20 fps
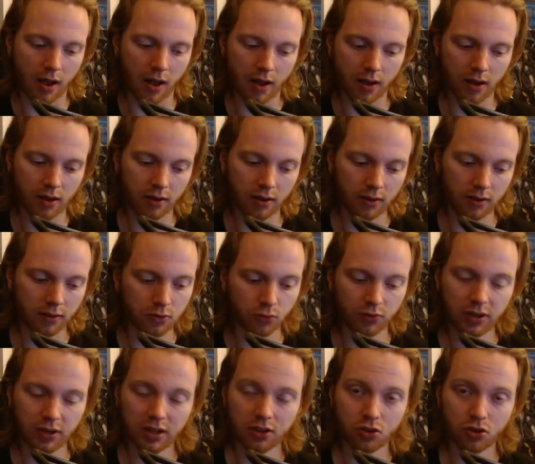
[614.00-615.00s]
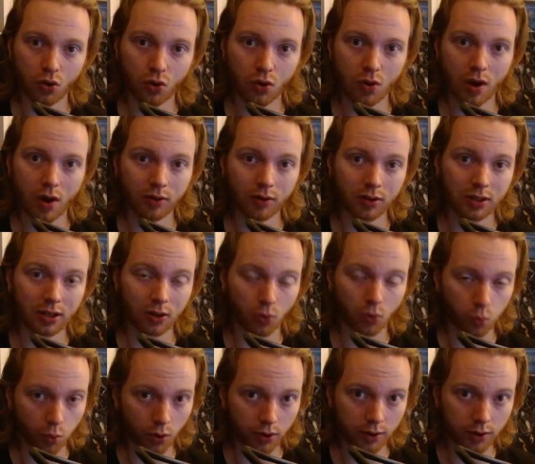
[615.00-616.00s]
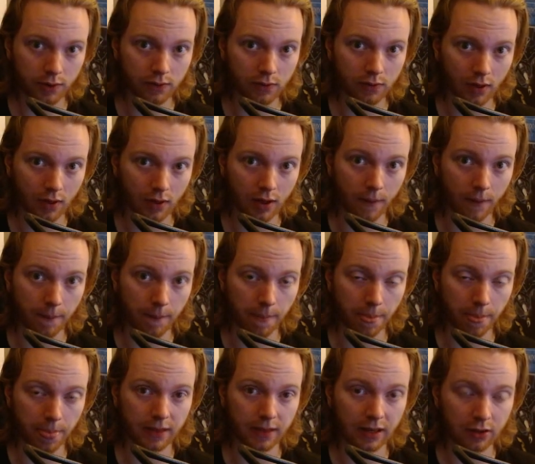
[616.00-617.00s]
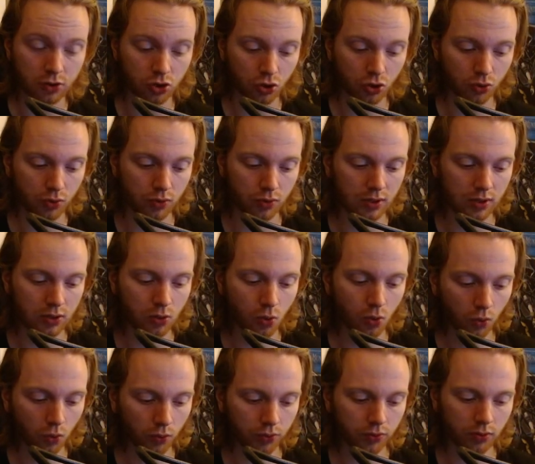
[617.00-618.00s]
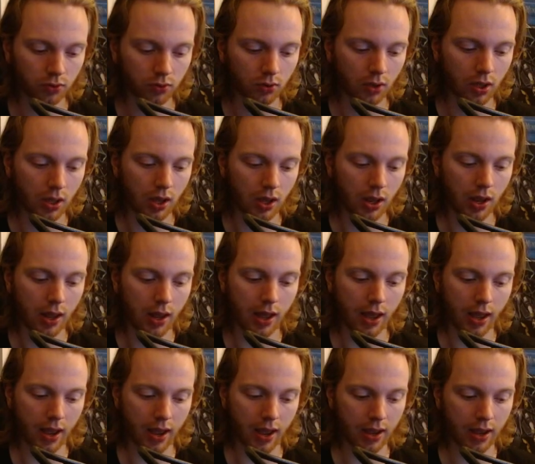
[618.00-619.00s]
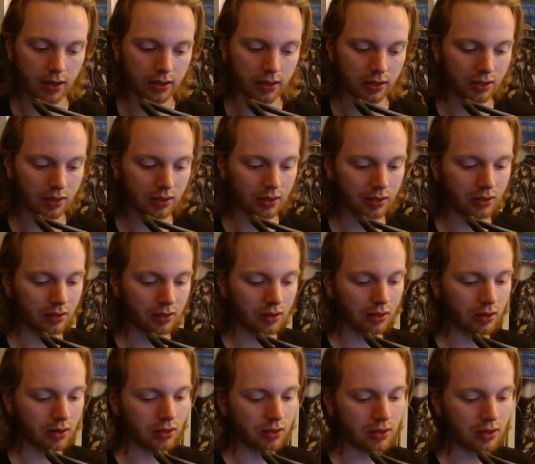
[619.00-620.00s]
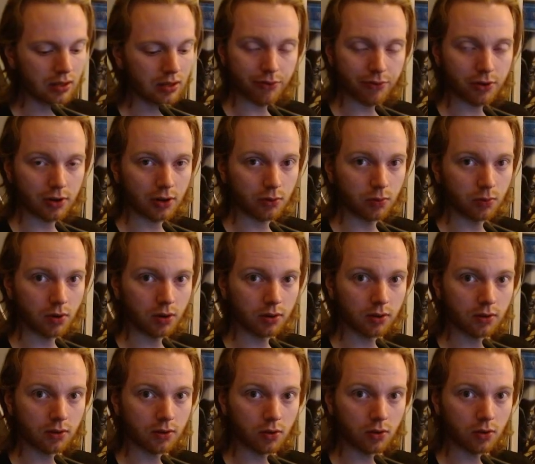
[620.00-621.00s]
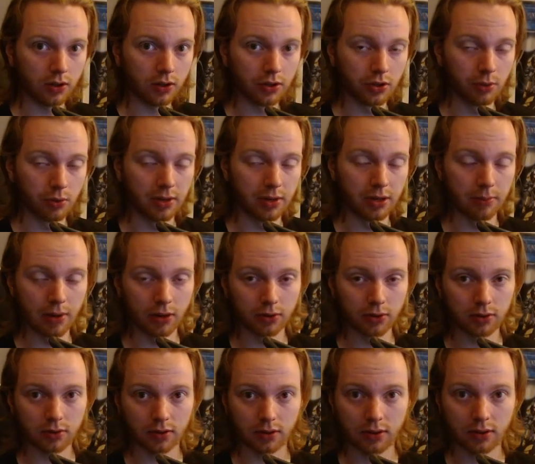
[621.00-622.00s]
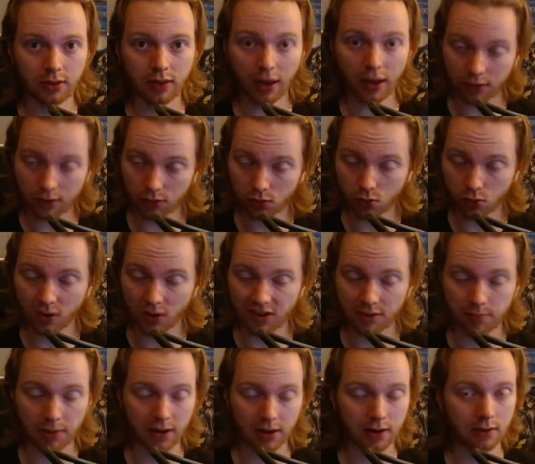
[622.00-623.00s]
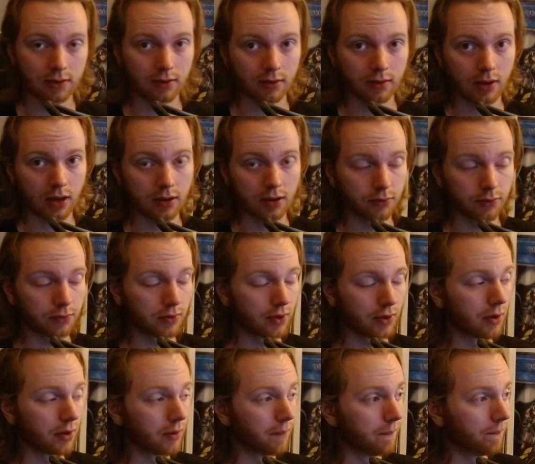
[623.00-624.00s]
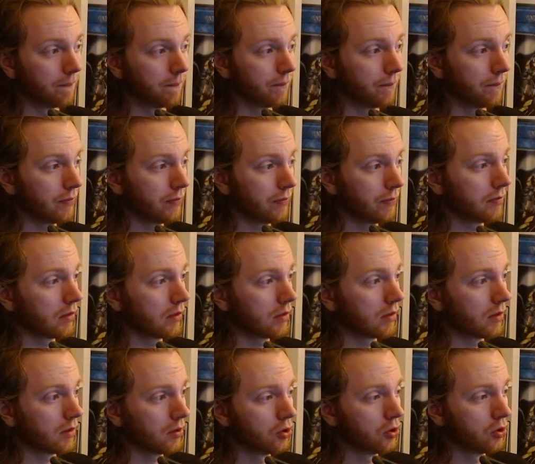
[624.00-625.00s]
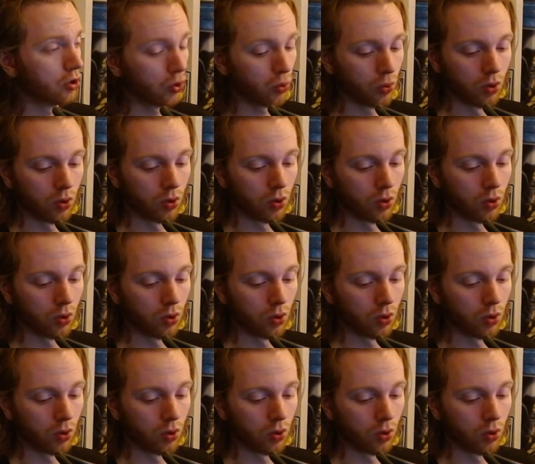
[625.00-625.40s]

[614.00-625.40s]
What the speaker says: to really show you how the deck works, kind of show you the goals. And yeah, after that we're gonna talk a little bit about decks to expect, kind of, you know,